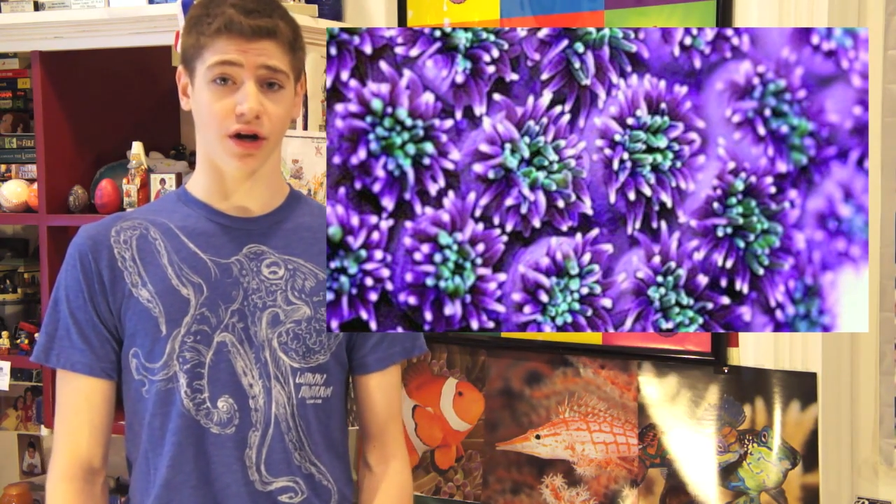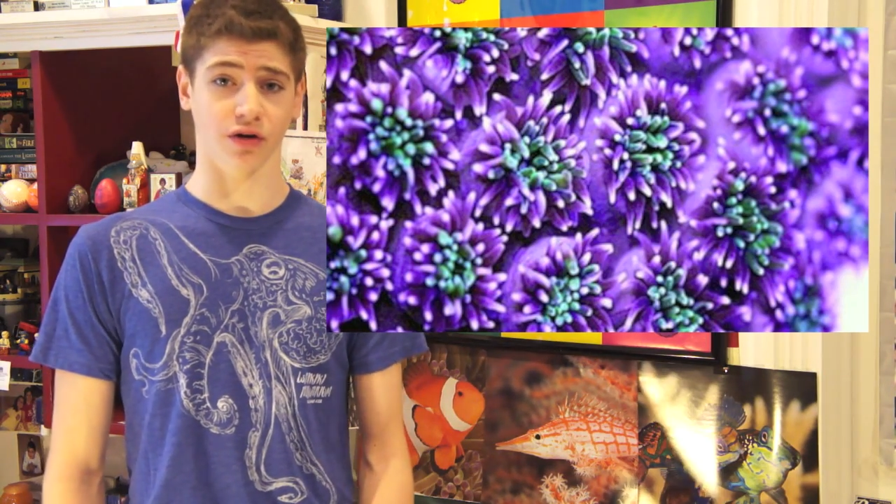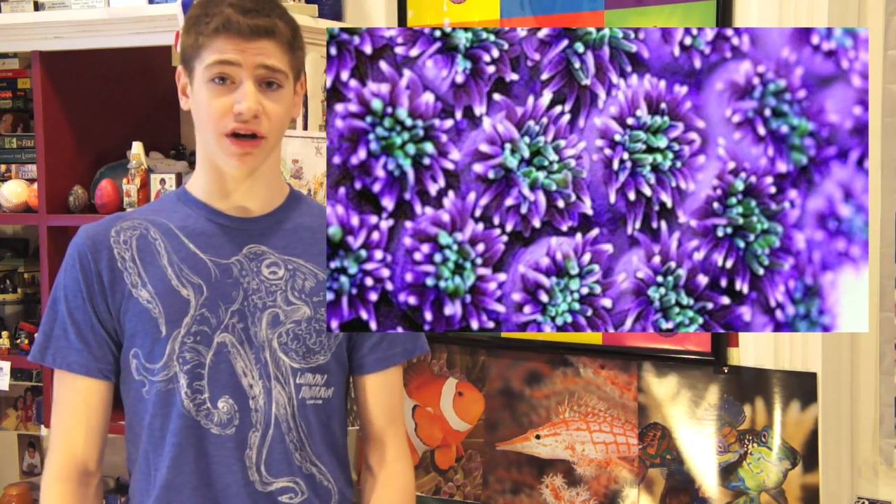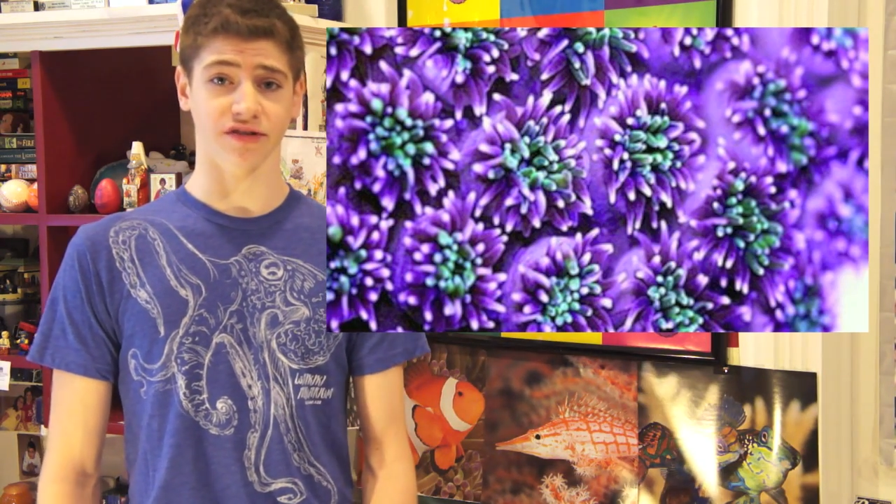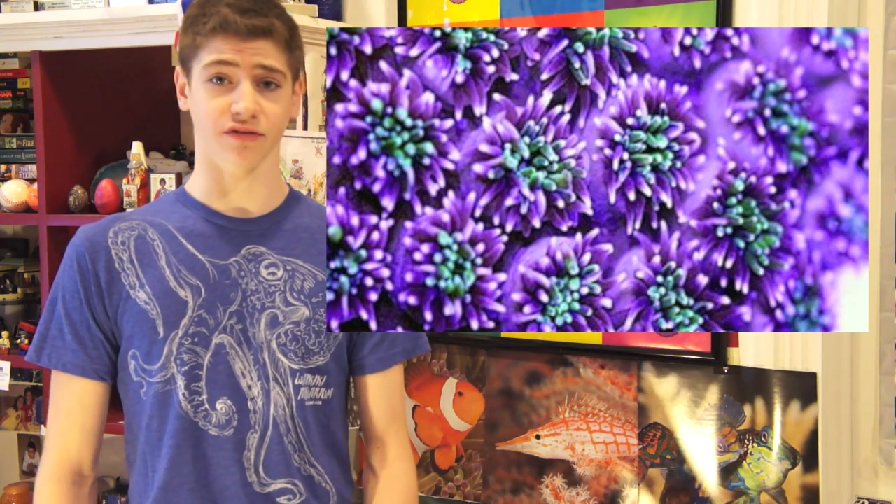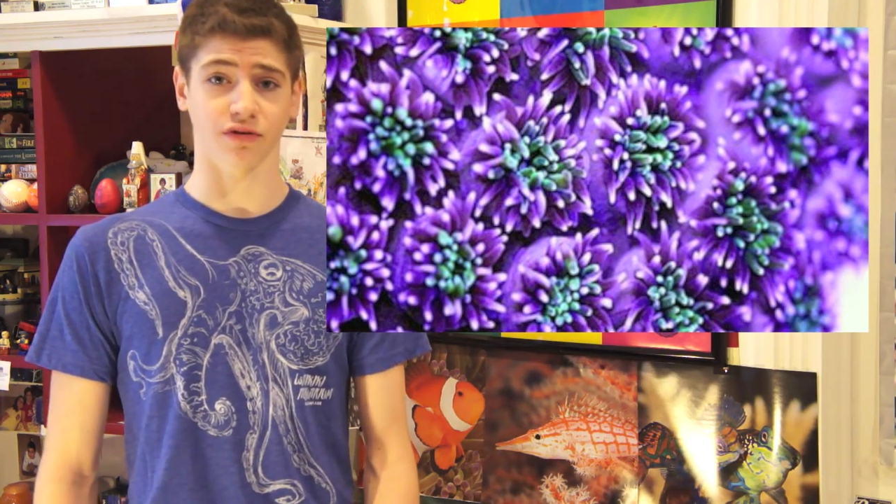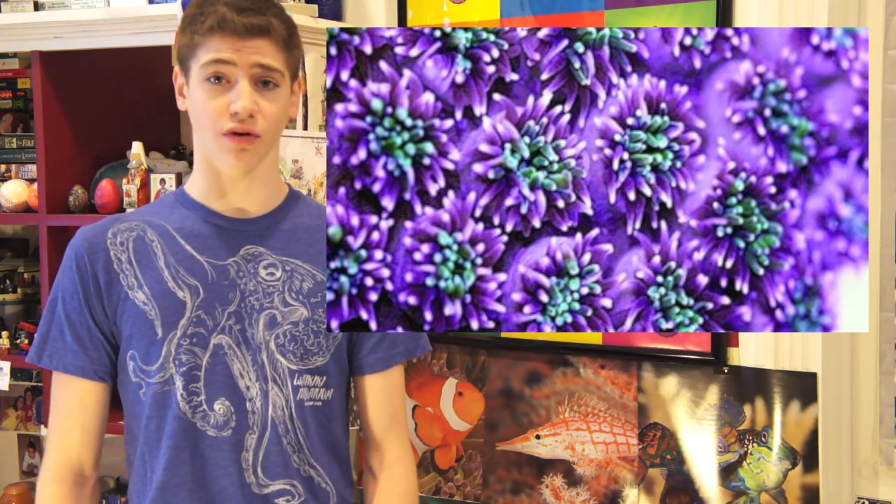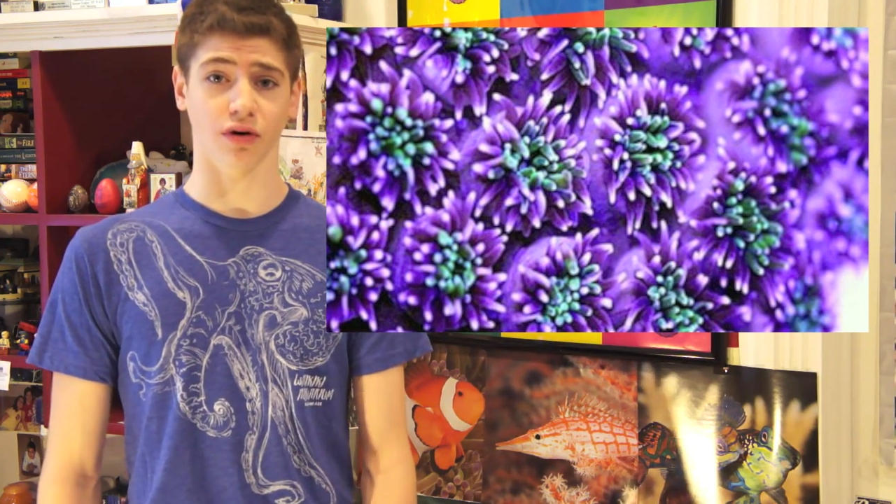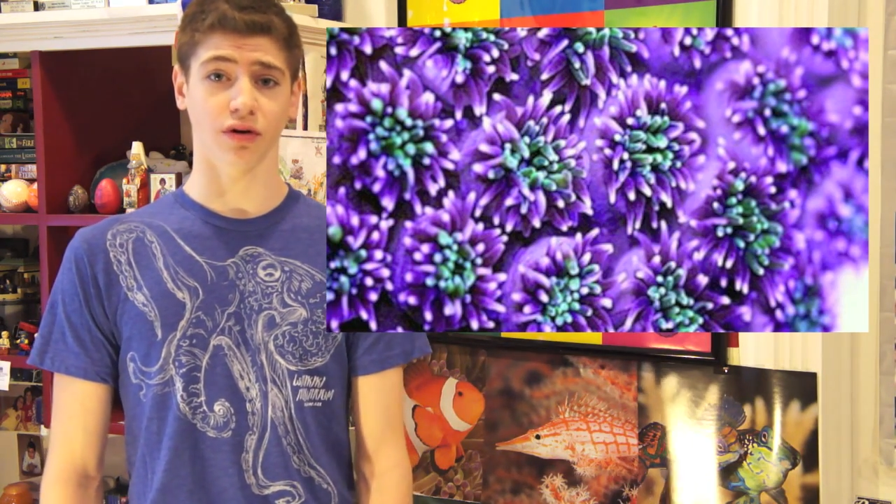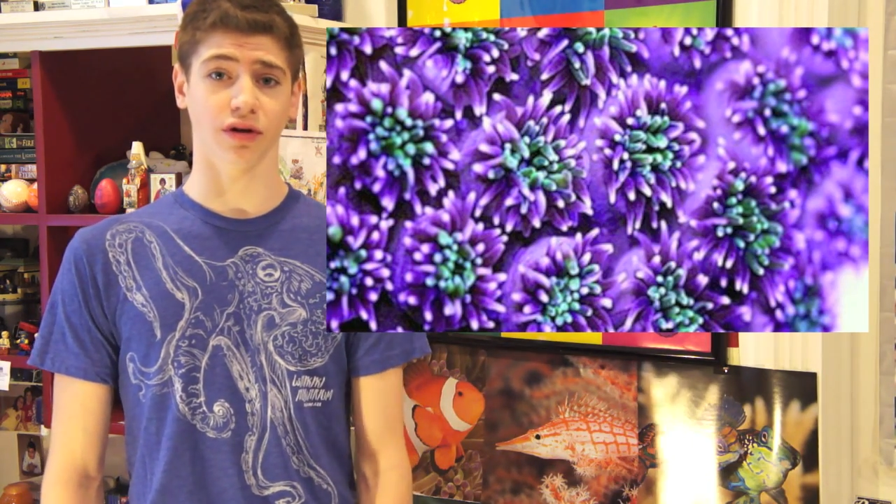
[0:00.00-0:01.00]
aggressive
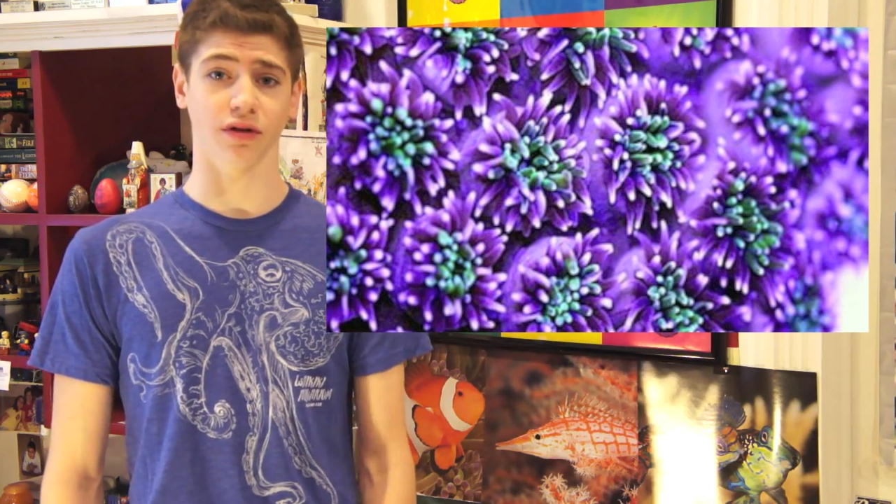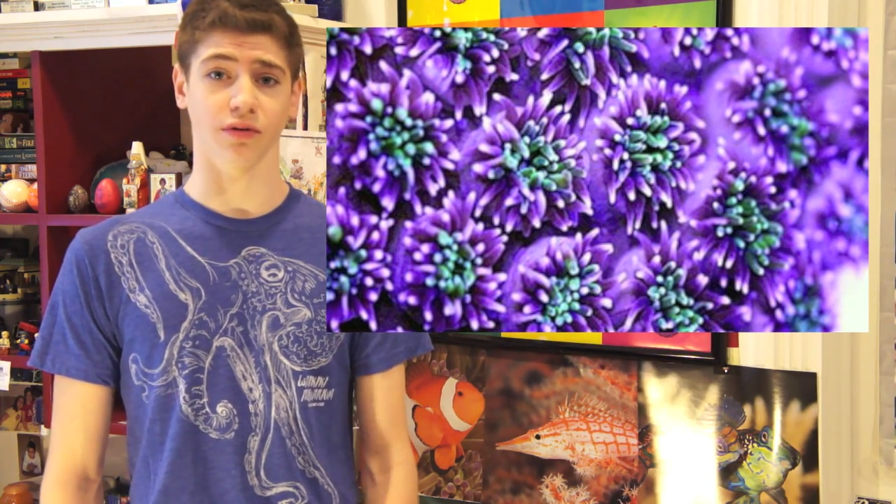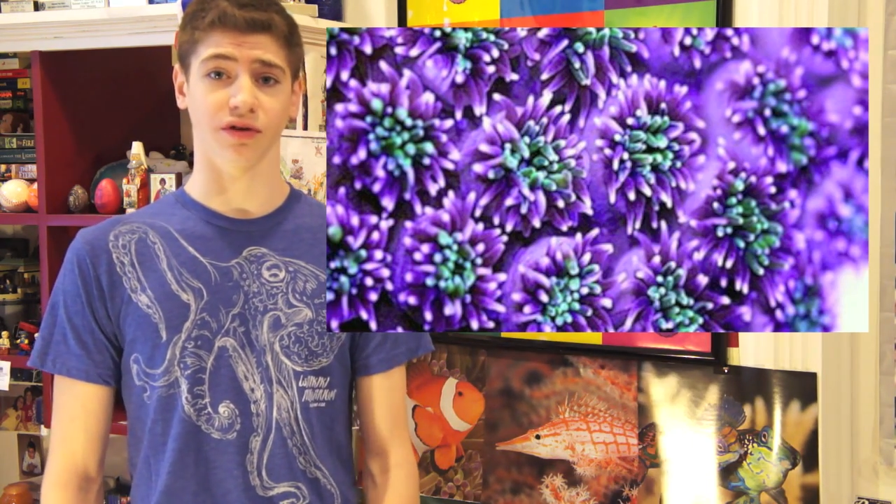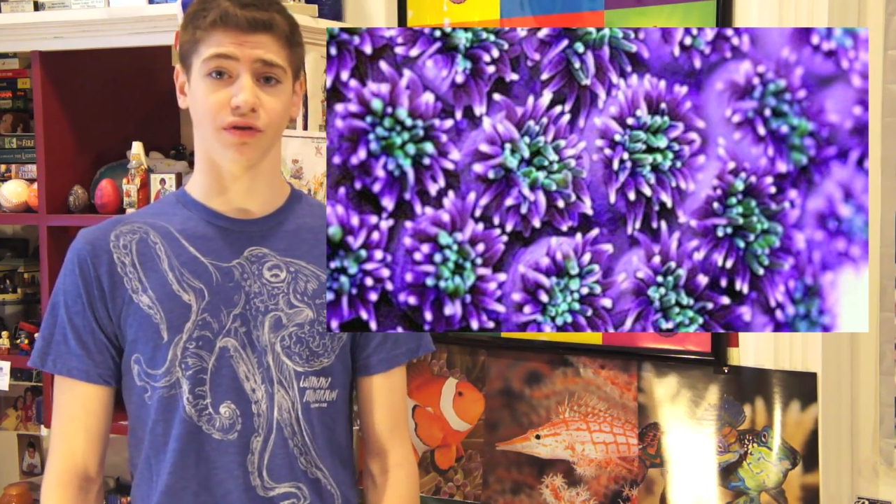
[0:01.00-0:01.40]
coral in the reef